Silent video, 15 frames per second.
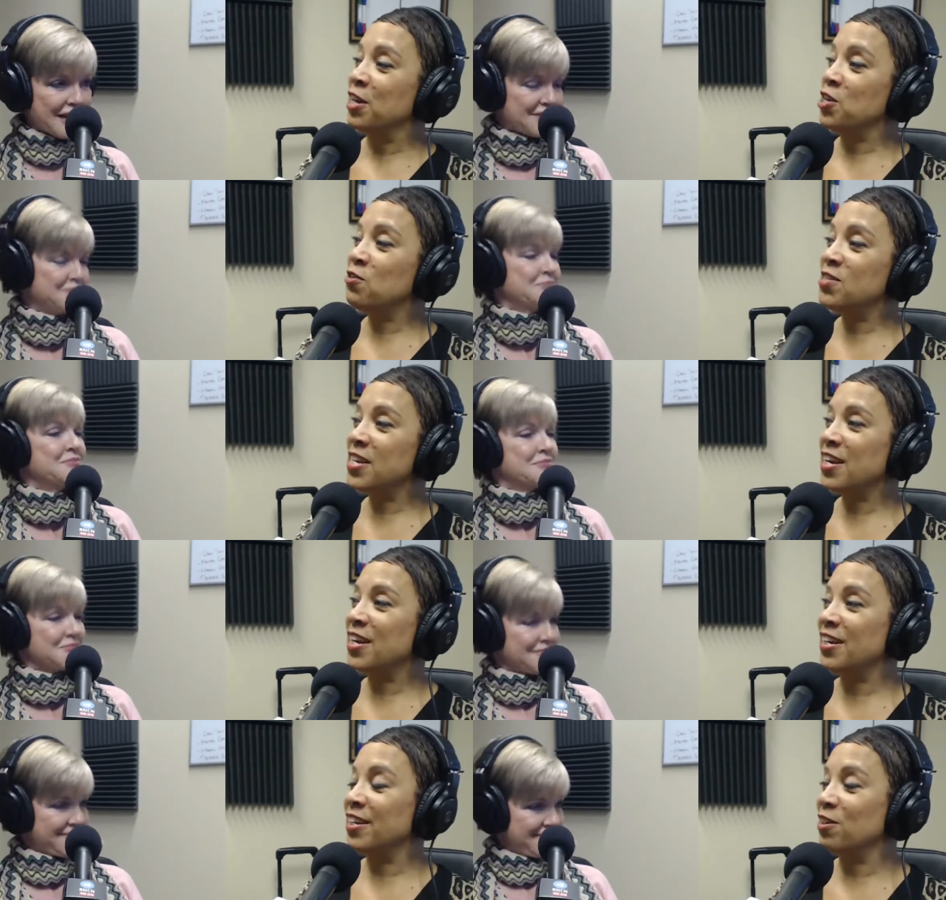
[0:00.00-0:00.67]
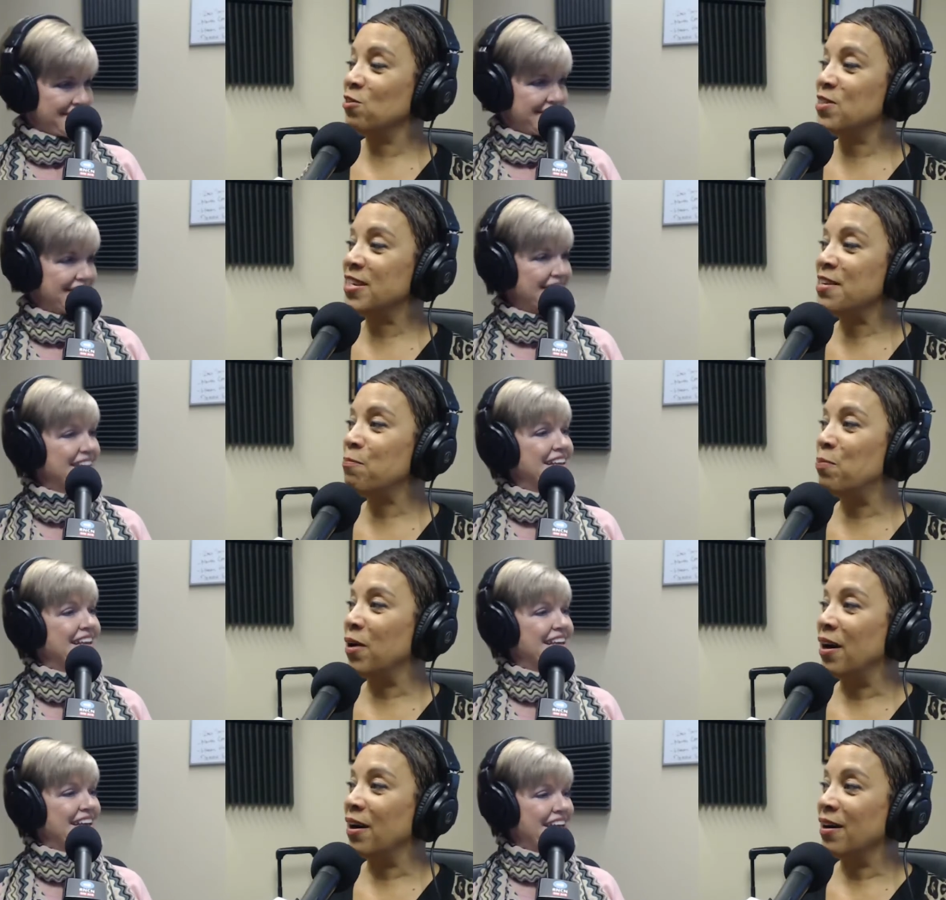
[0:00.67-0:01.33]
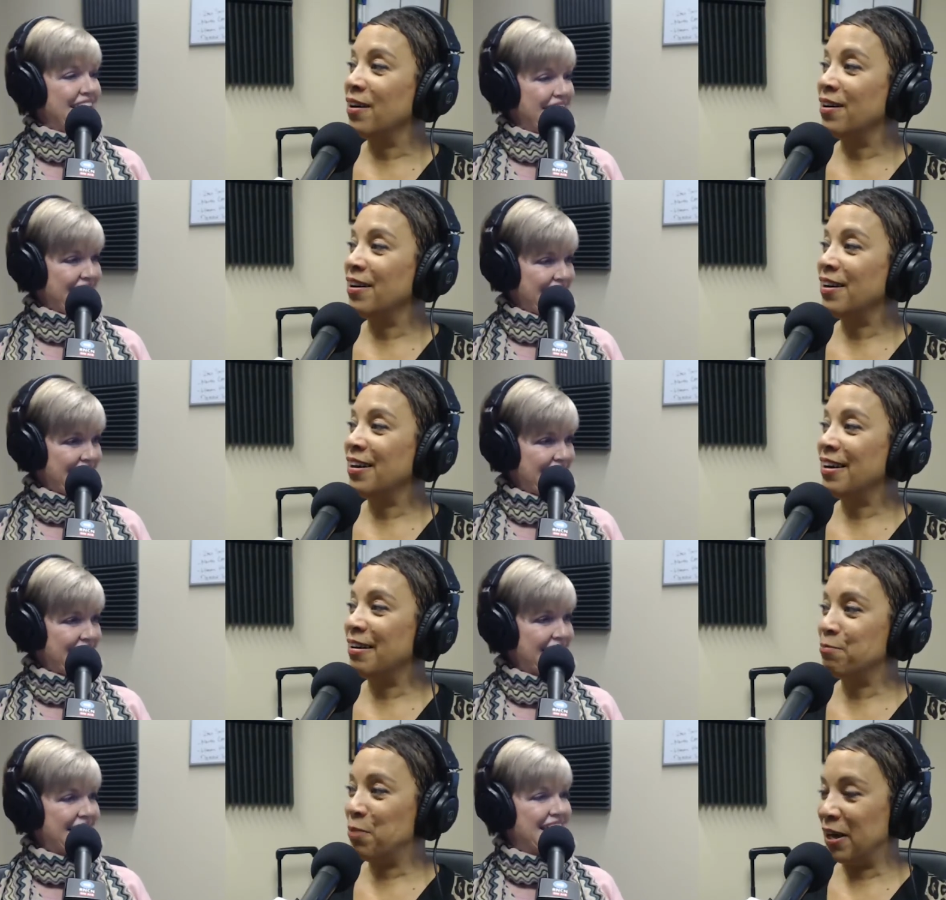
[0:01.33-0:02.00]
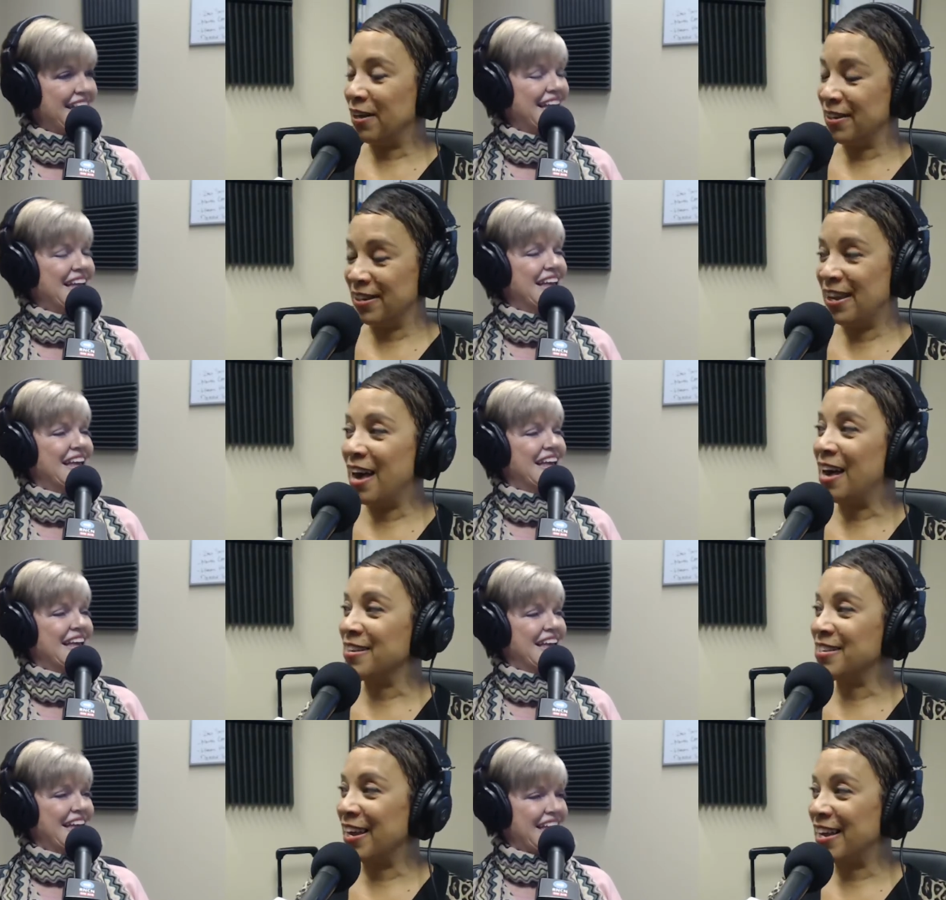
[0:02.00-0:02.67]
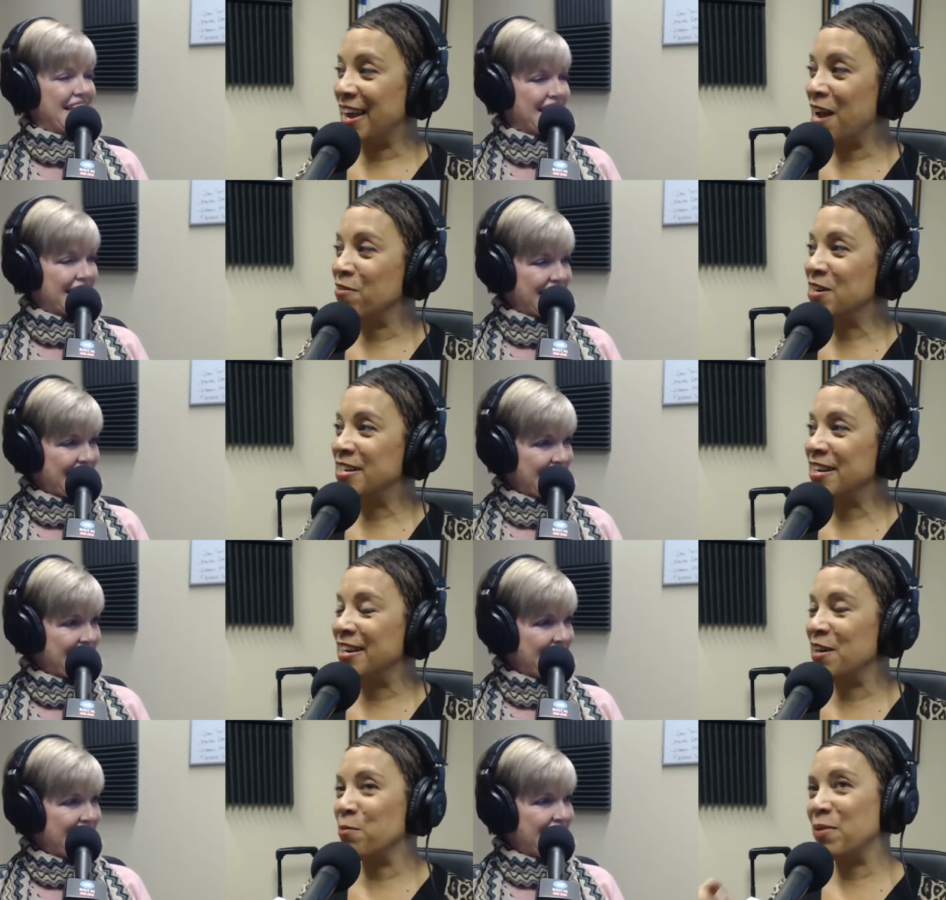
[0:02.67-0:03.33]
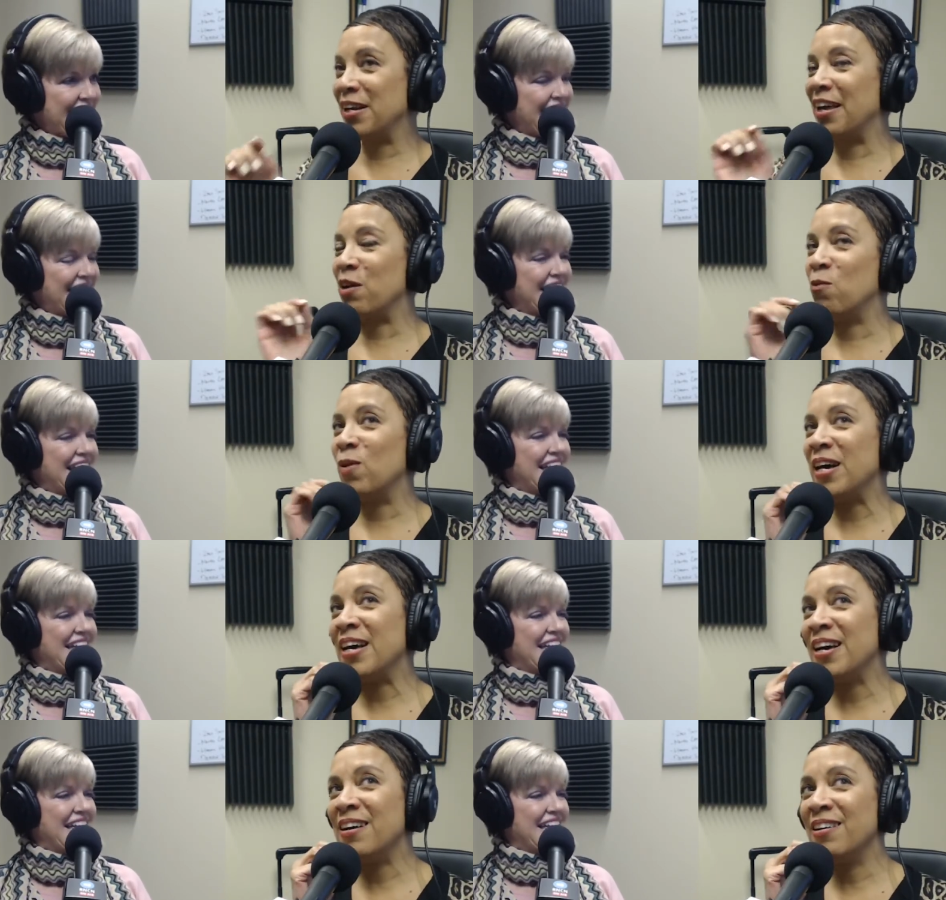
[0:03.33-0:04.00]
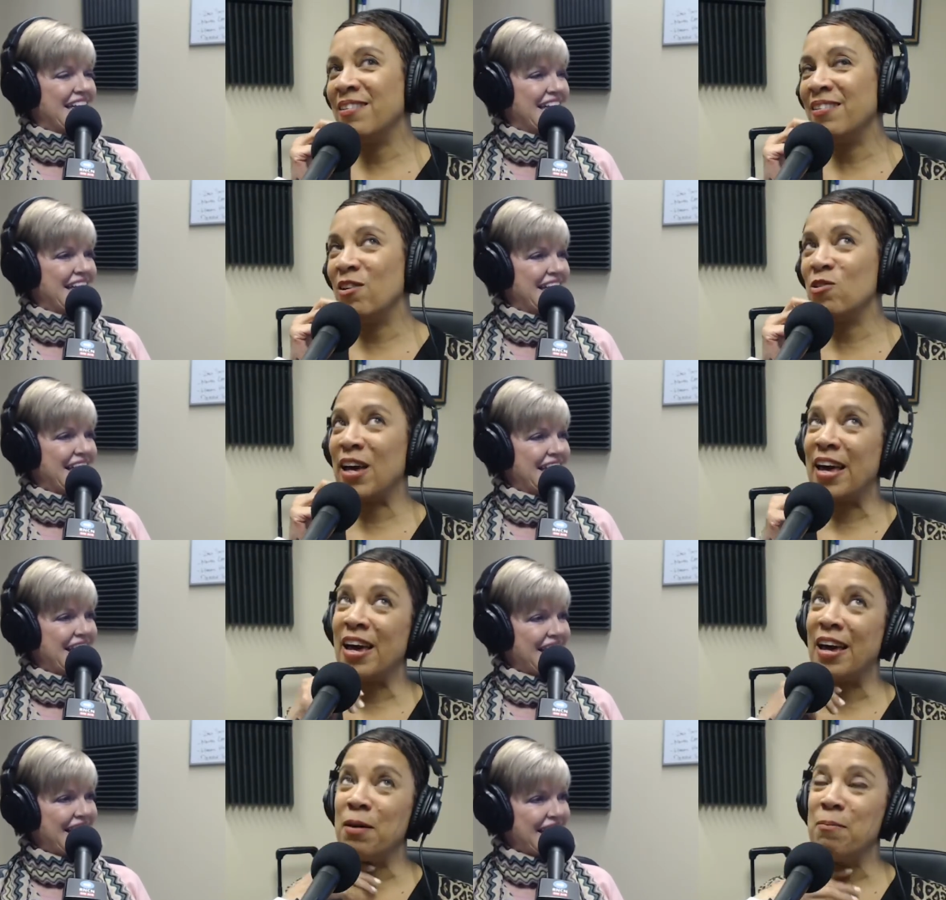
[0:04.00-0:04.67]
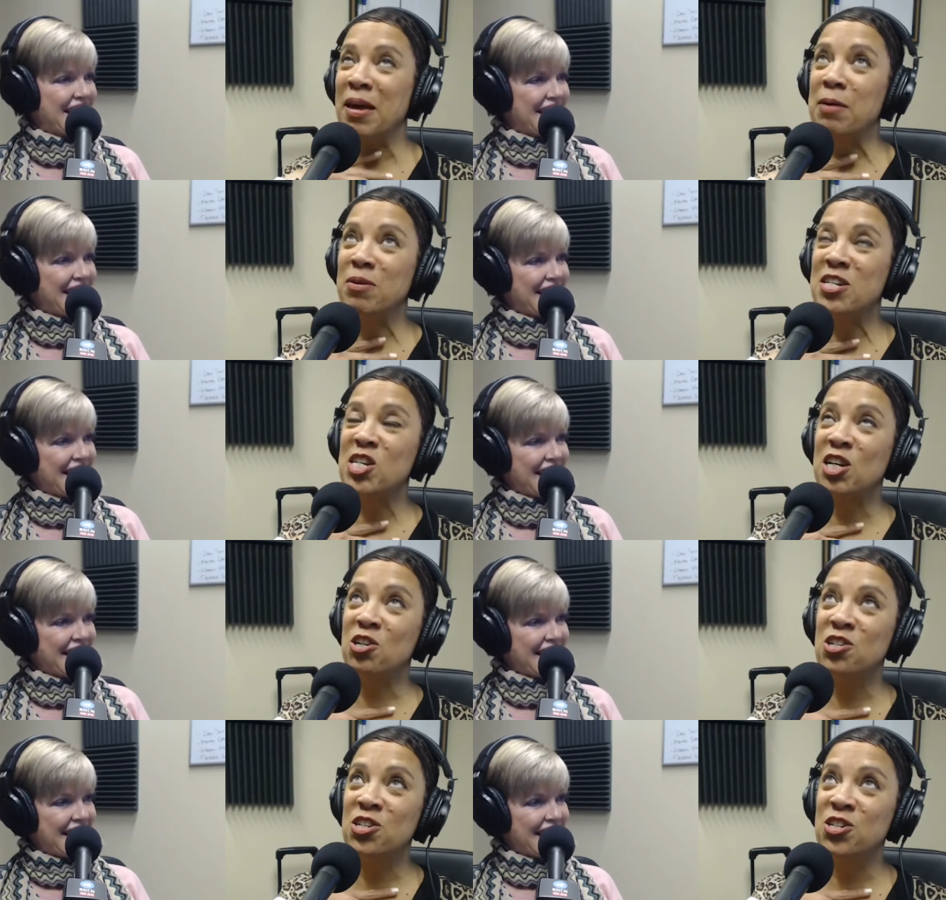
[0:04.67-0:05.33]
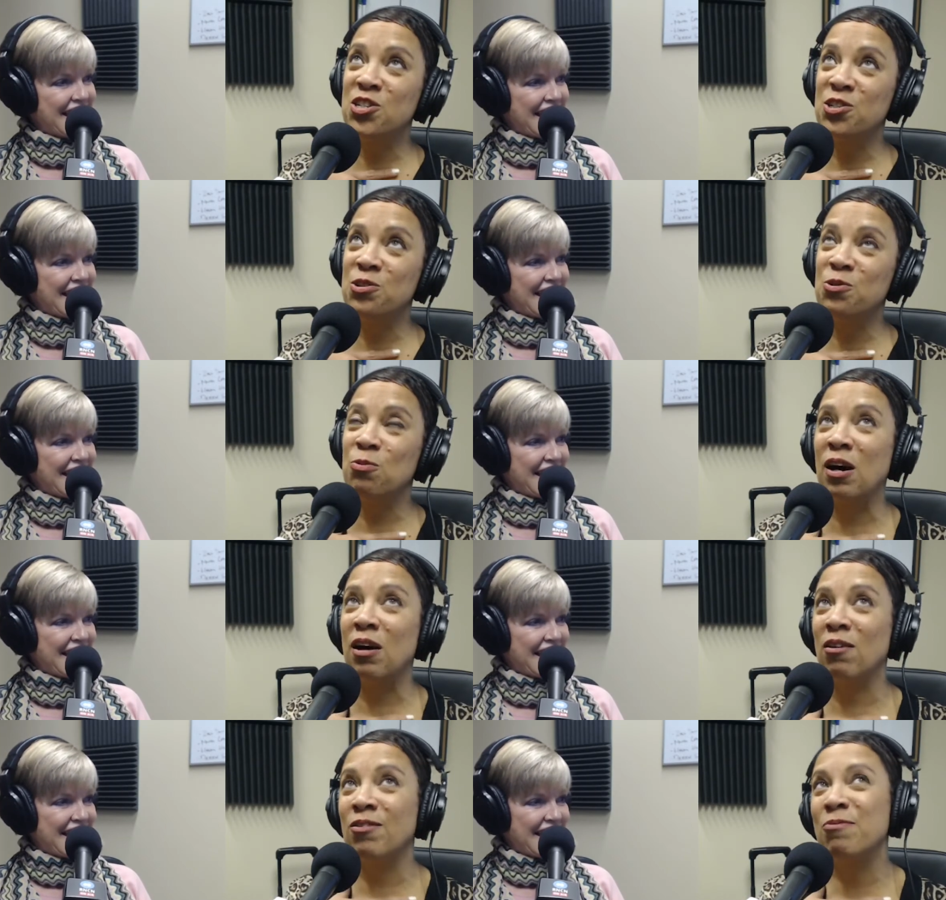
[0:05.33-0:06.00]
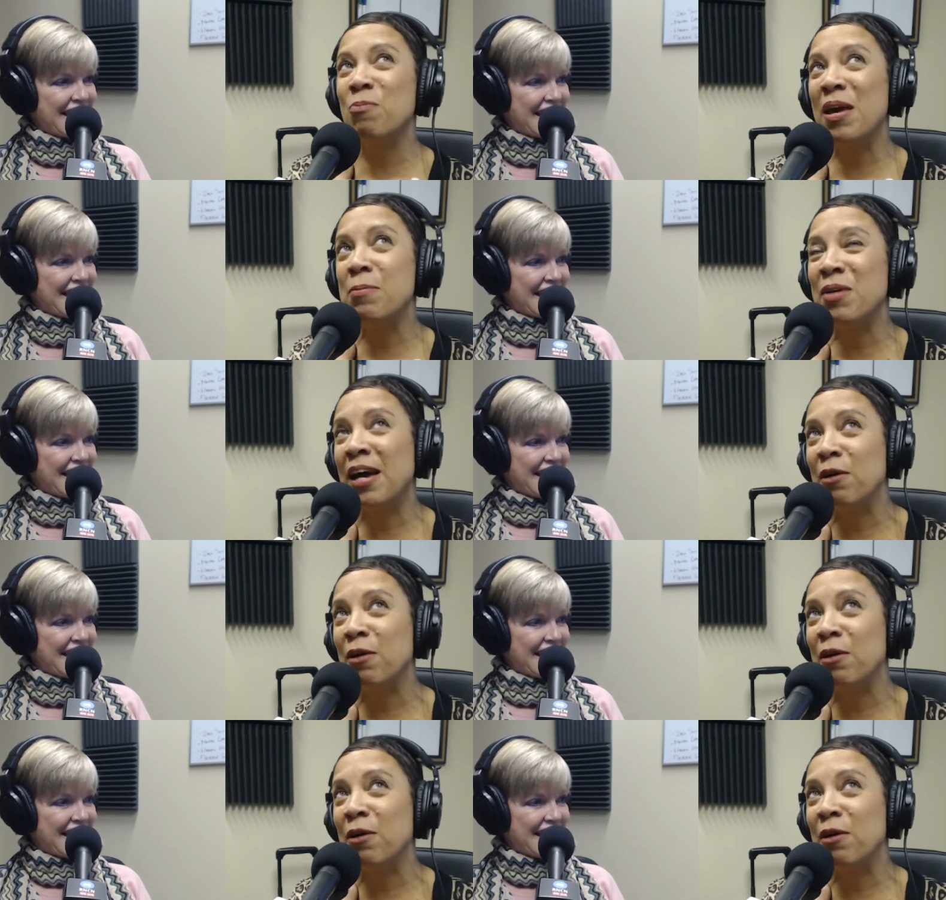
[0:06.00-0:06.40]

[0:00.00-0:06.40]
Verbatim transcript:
Speaker 1: You dig a little deeper. Uh-huh uh, uh, yes, I guaranteed he'll be like, well, okay, maybe she could do. Well, maybe I